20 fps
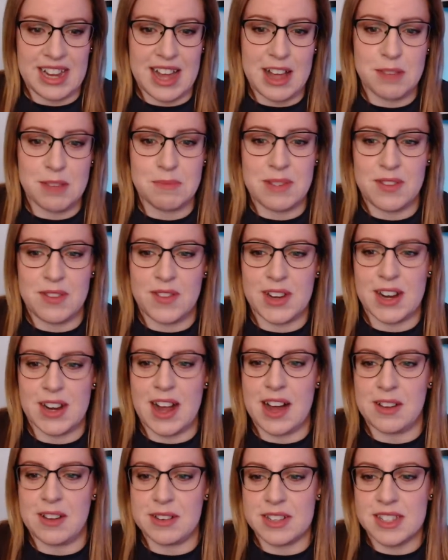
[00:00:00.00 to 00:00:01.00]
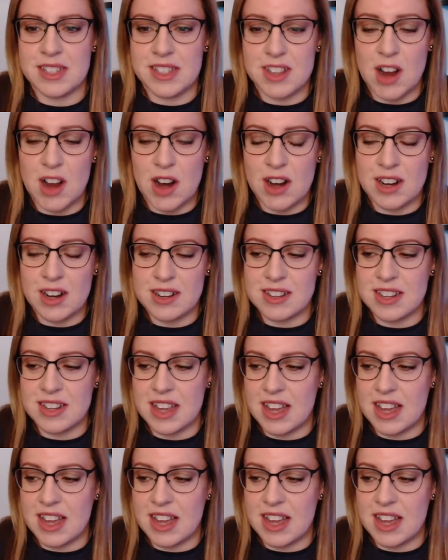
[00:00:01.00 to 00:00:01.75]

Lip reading: help me figure out how to start,